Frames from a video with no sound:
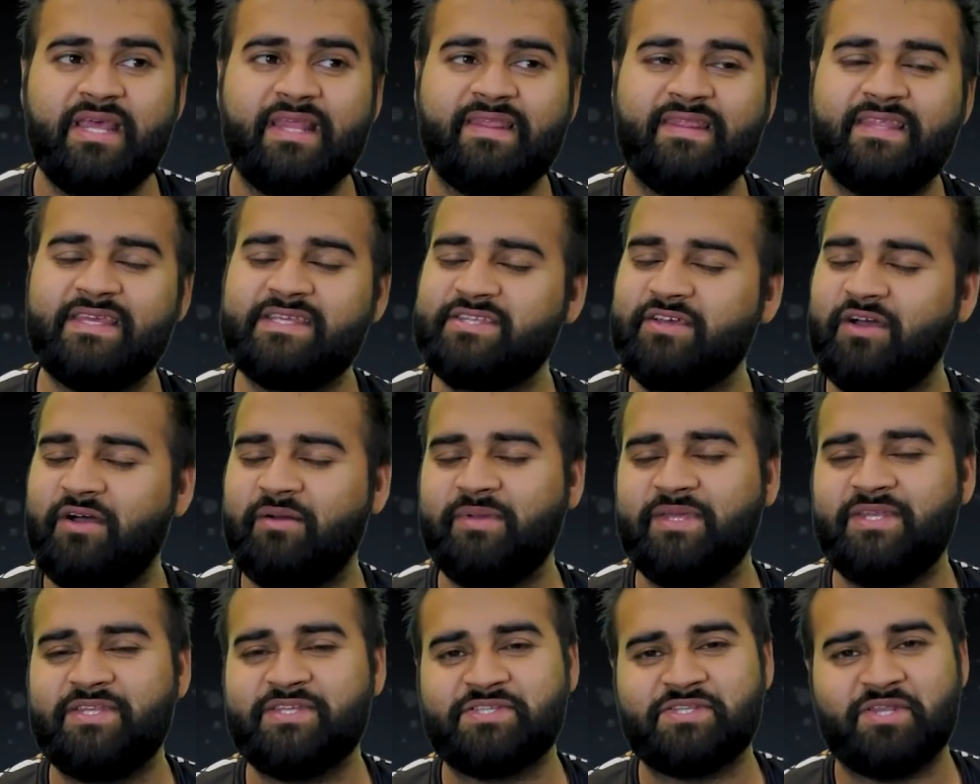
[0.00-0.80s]
This
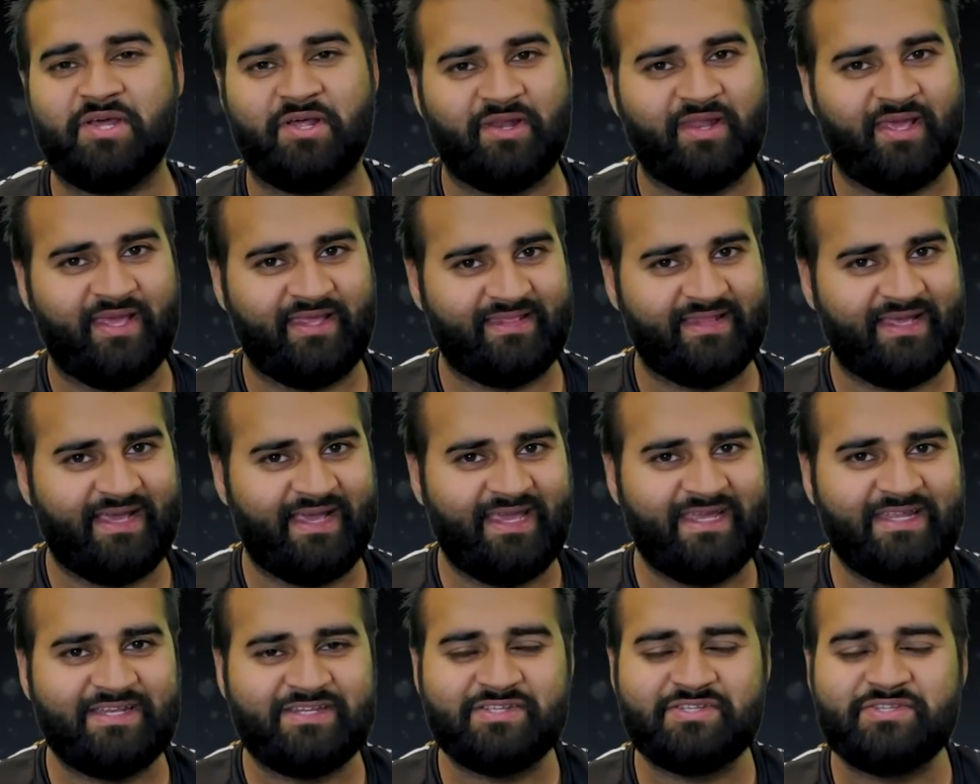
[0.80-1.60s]
army does not like
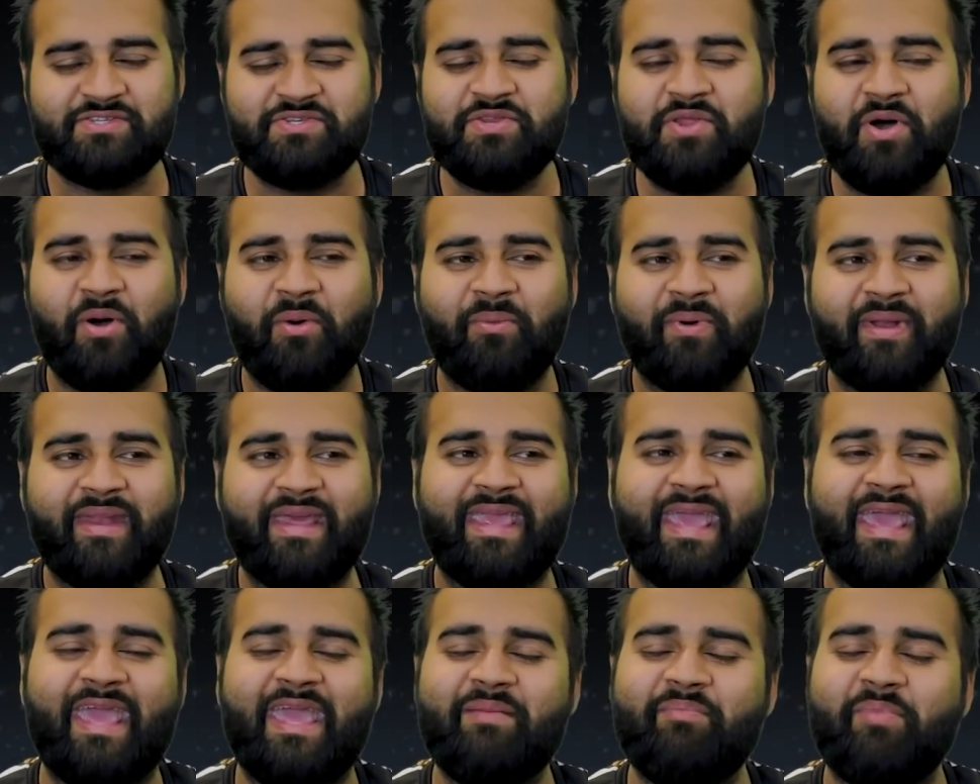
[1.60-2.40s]
that. It does not want to
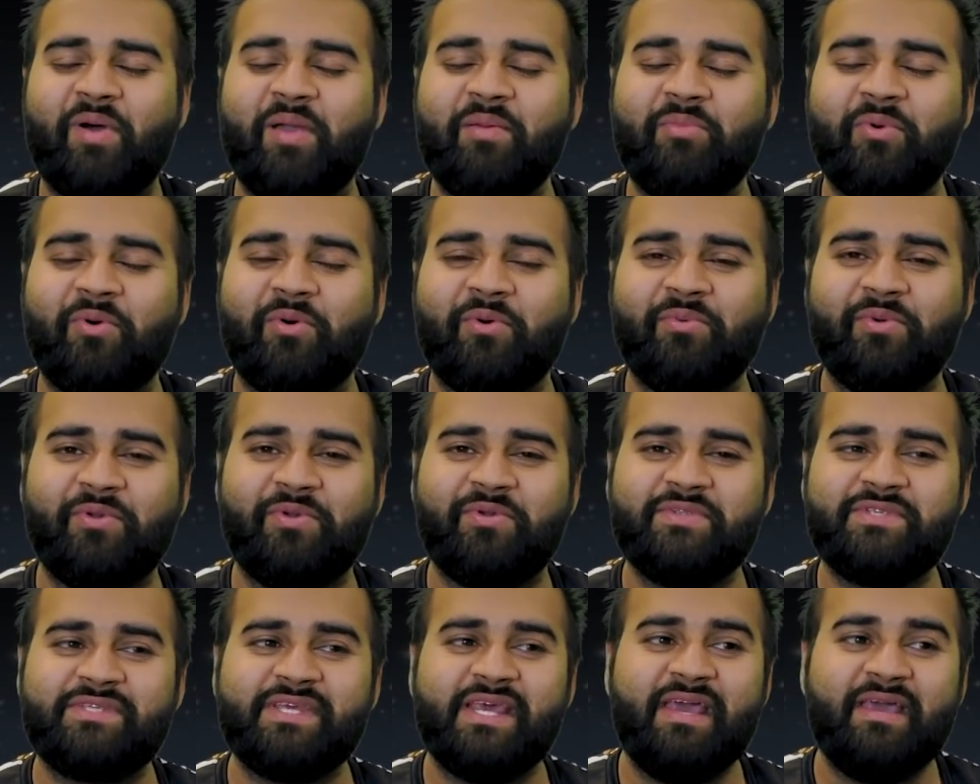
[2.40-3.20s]
get hit by mortal
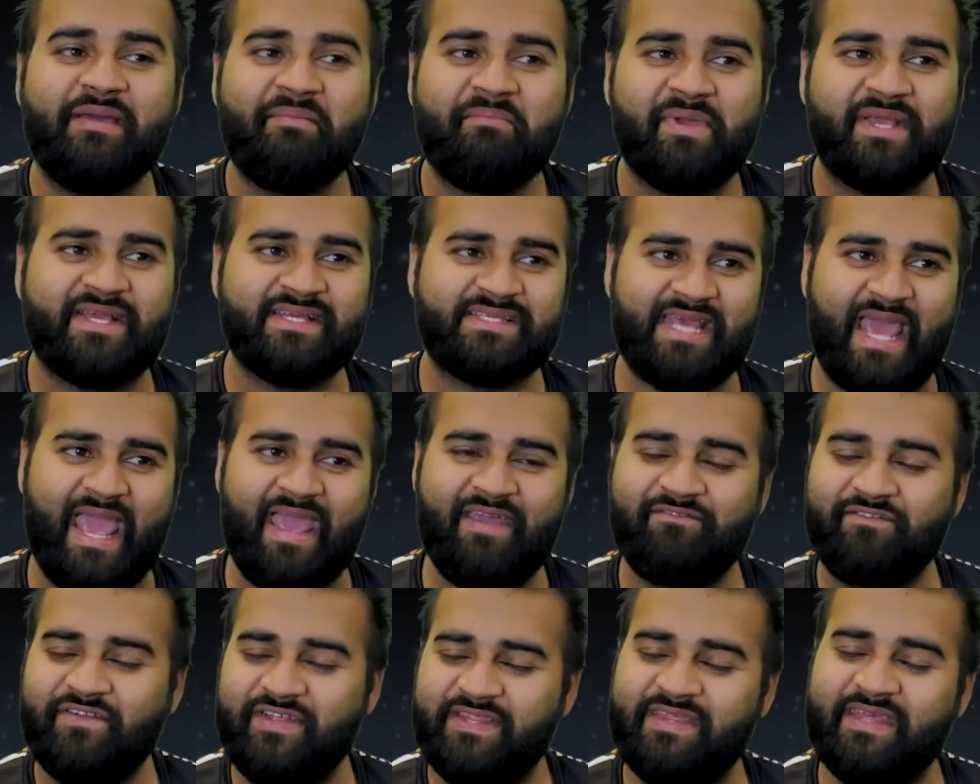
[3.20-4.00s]
wounds, because
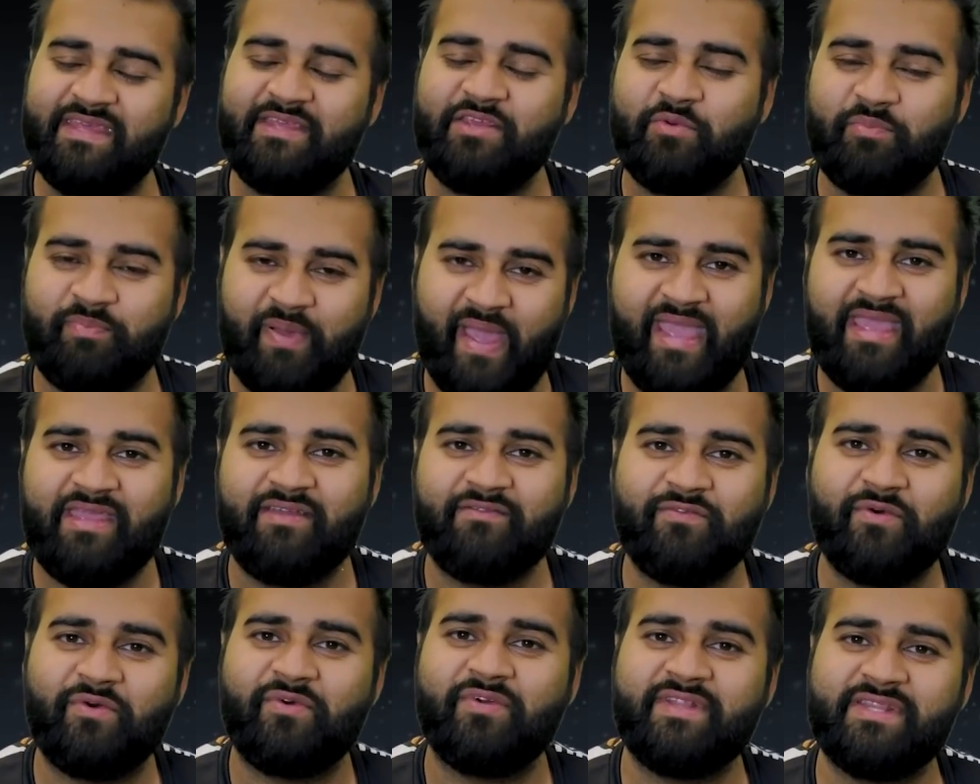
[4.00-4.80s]
everything you're paying
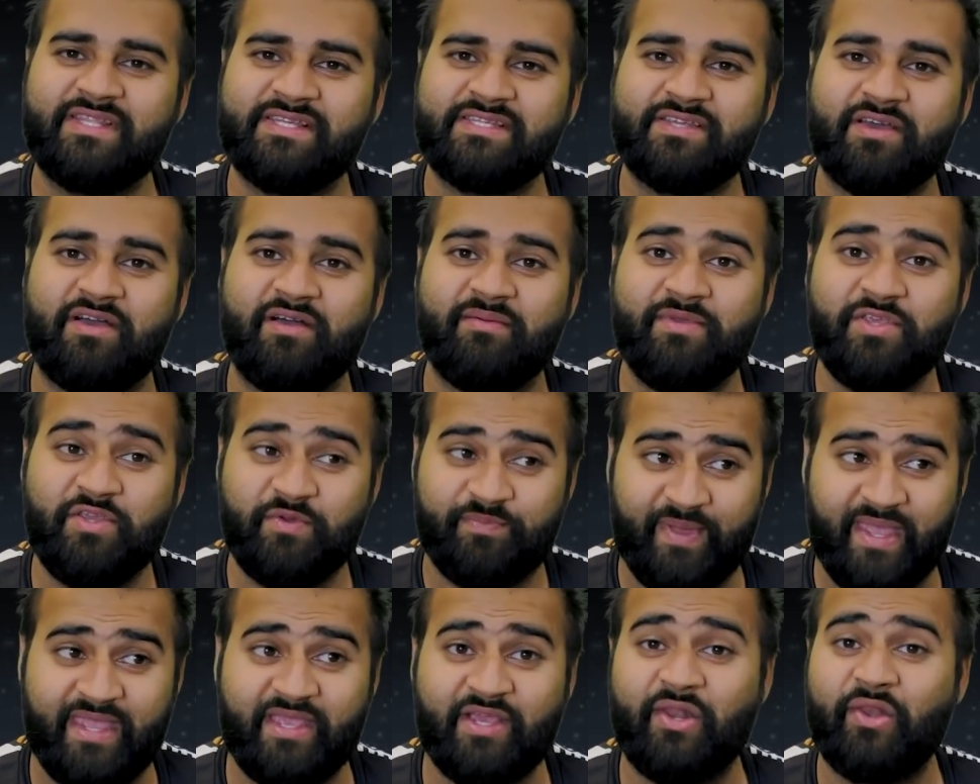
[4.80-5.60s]
for in this army, you're
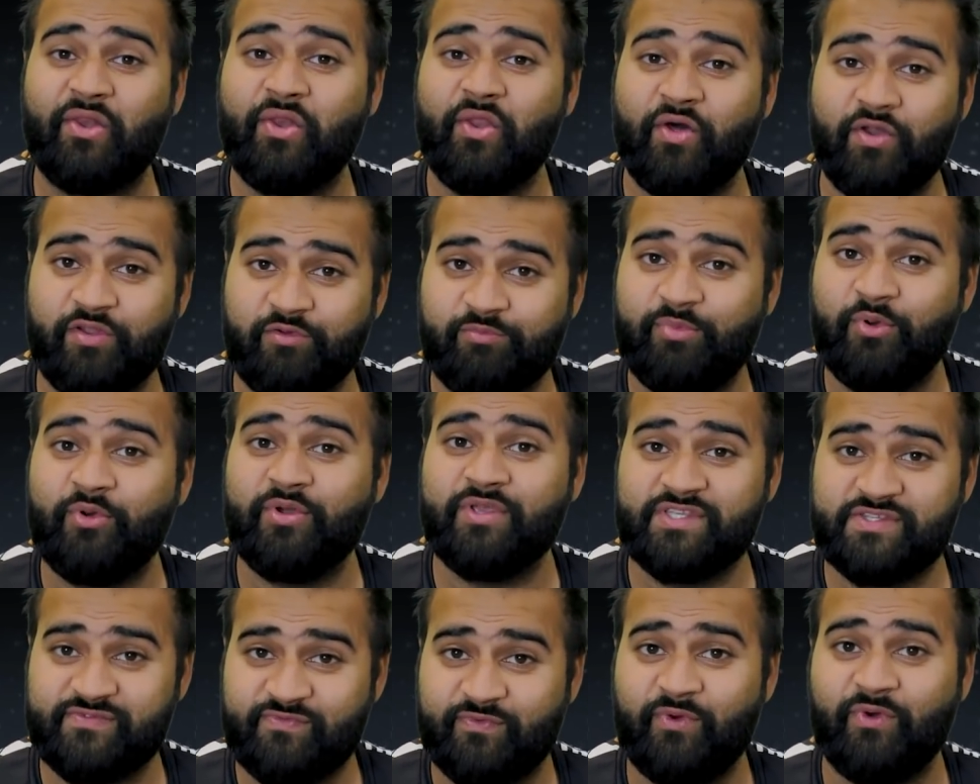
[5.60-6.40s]
paying a lot of
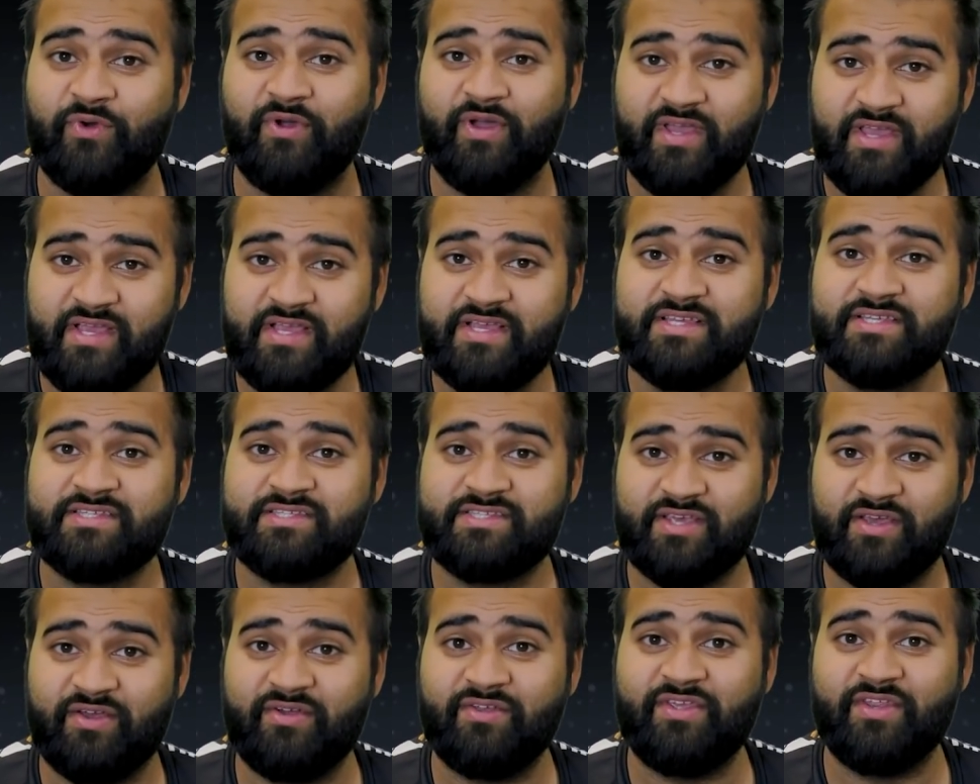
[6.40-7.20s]
points for.
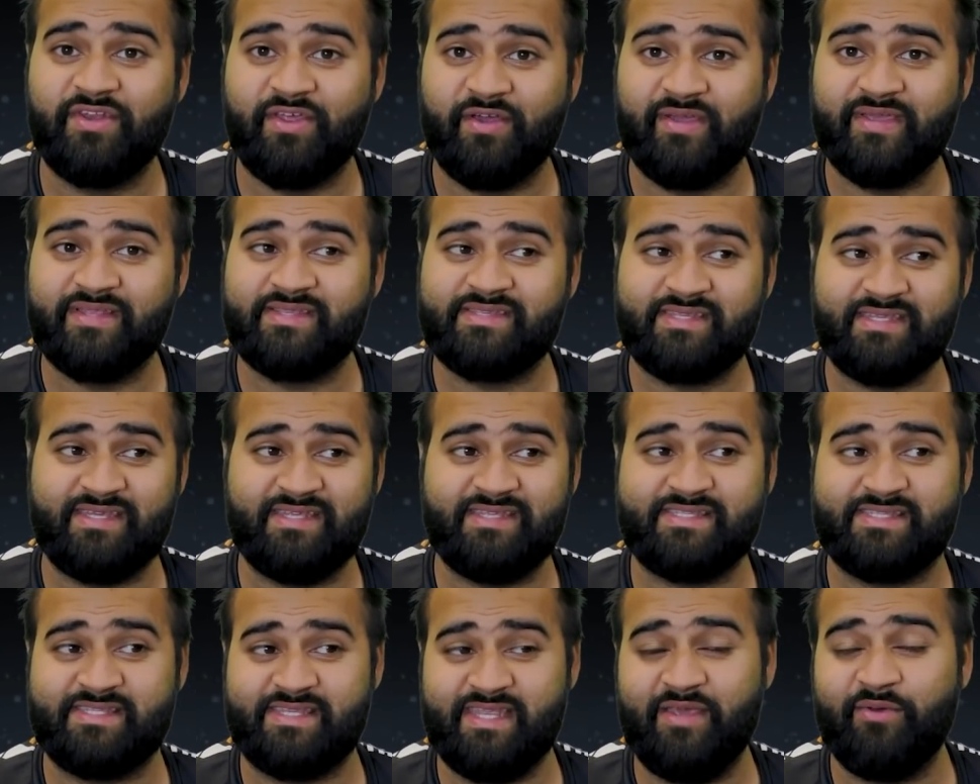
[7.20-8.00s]
So,
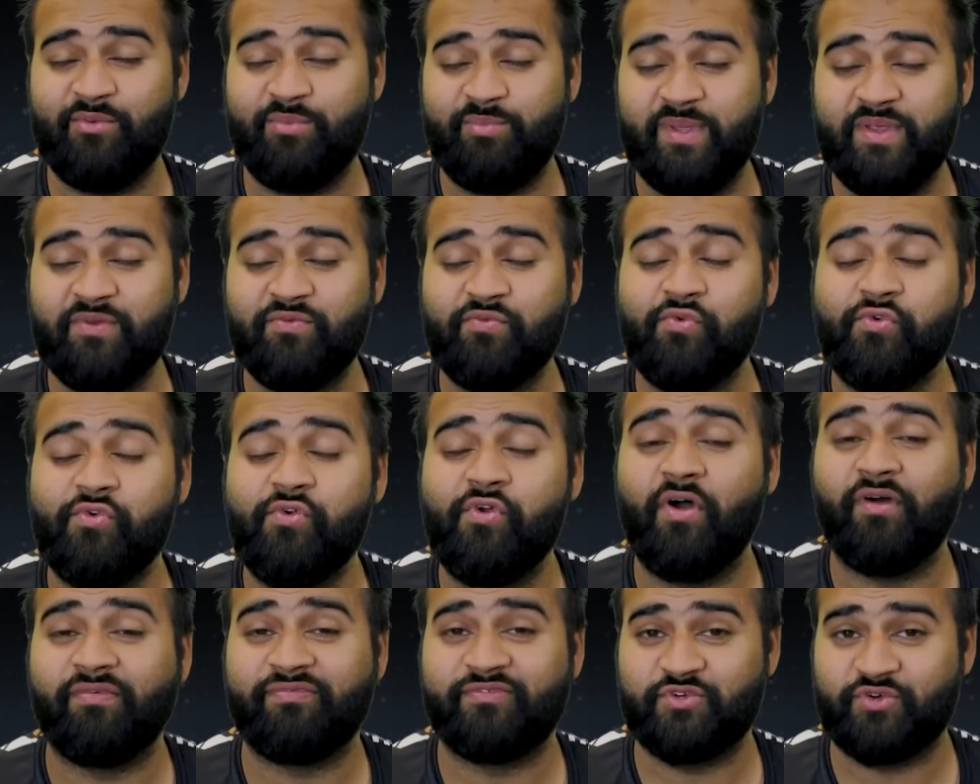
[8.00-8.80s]
it would be
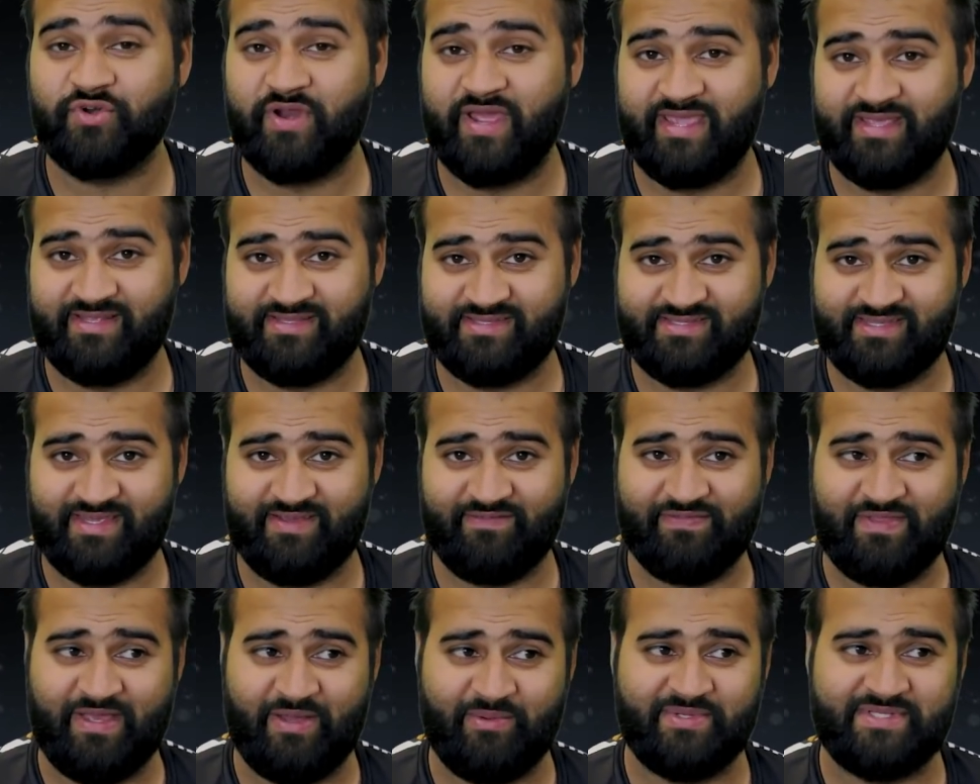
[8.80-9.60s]
rough trades
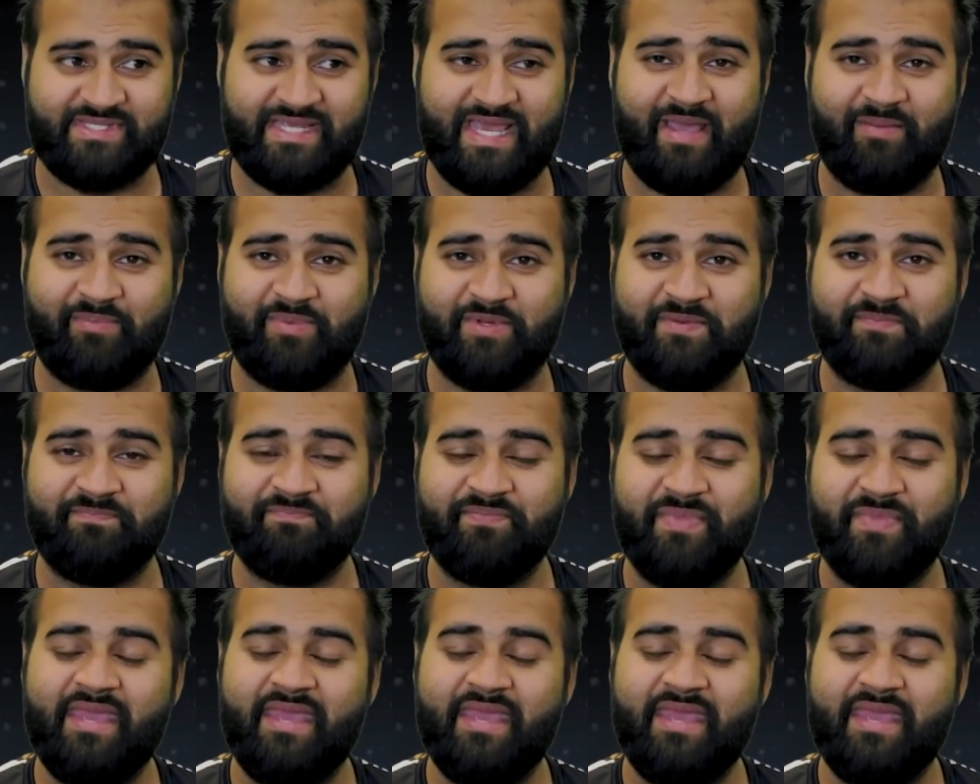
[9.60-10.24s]
if that were to happen.